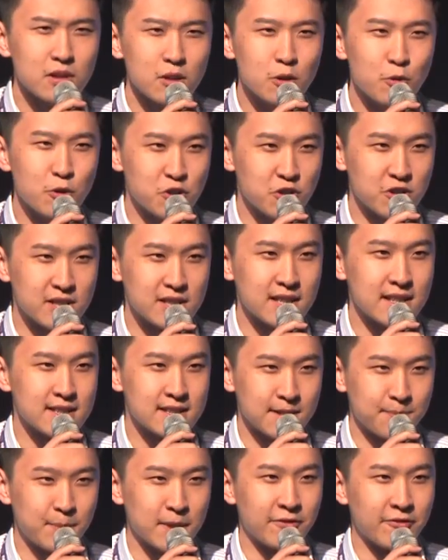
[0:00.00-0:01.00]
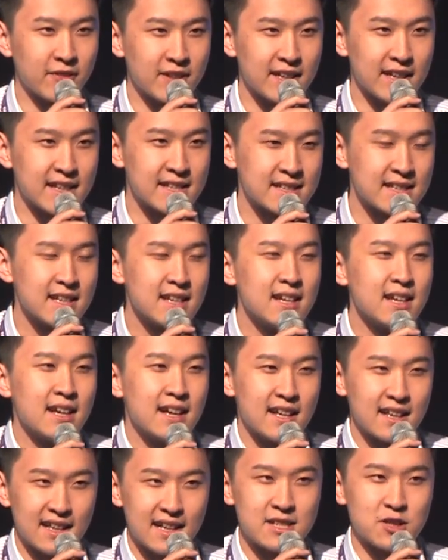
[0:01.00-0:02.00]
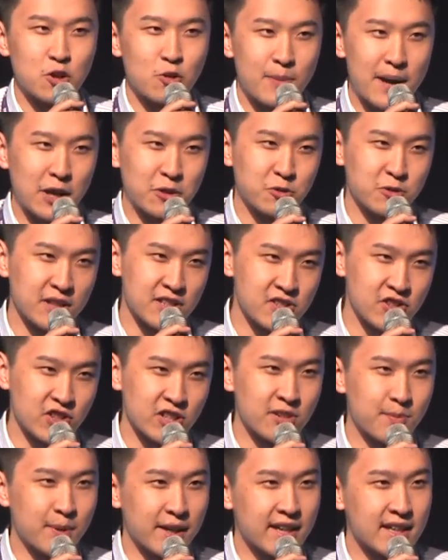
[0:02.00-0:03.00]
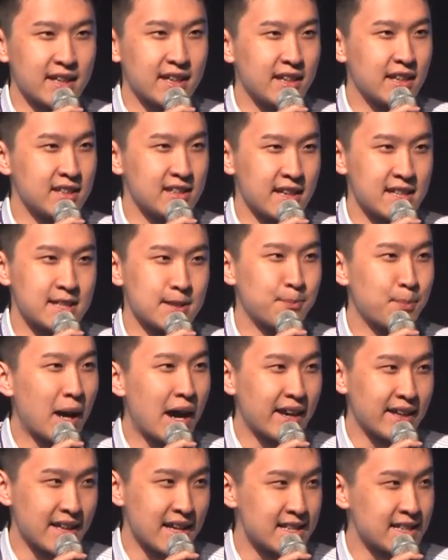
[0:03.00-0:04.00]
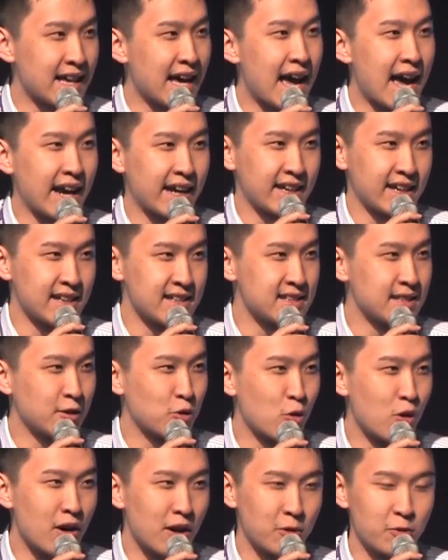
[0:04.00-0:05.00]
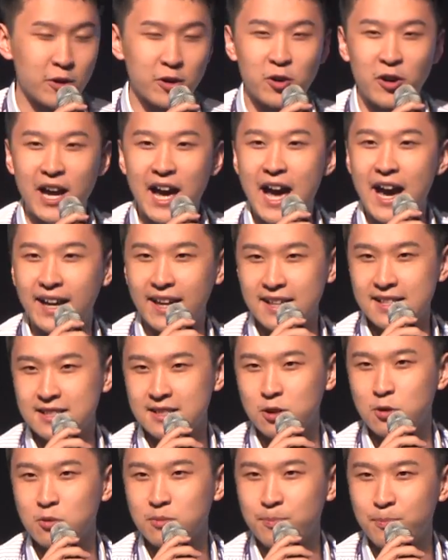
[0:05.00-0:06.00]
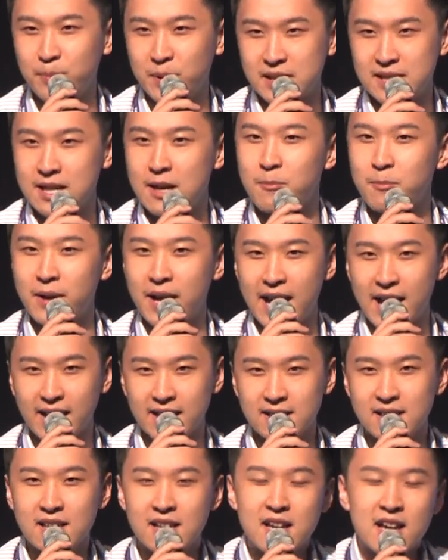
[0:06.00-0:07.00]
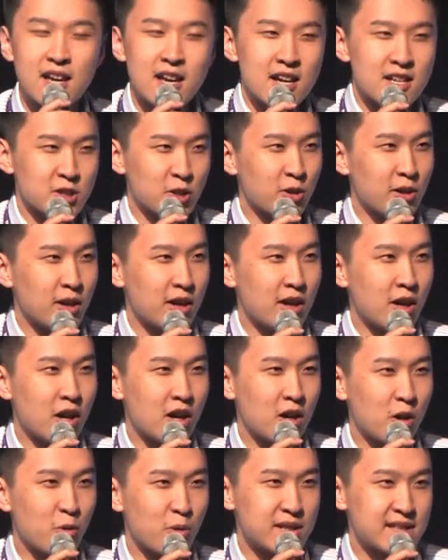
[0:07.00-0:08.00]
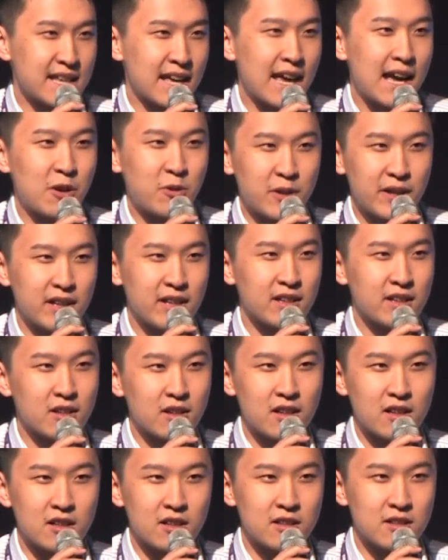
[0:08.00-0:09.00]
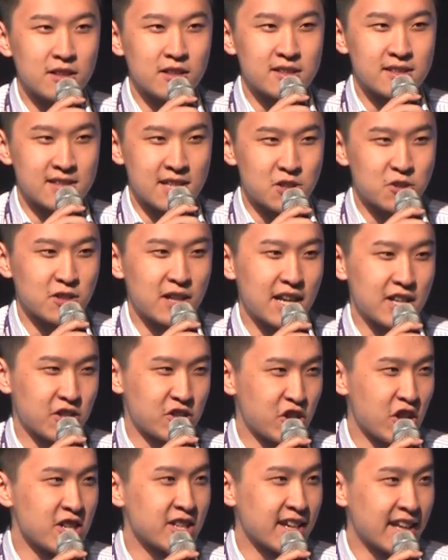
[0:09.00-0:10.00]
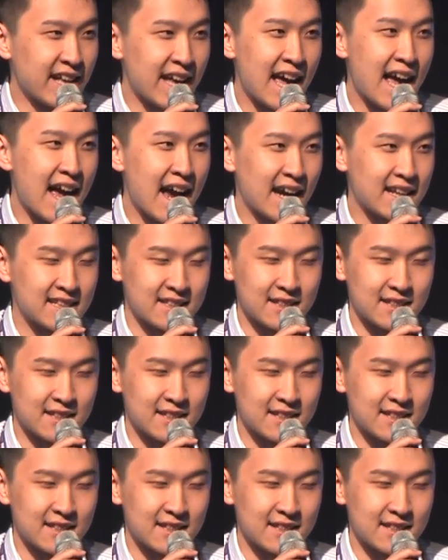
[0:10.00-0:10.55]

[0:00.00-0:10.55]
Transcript: Bitfinex. And let's go back to this year beginning, it's the Binance hack, it's the CoinRail hack, it's the Bitsum hack. So with every central exchange get hacked,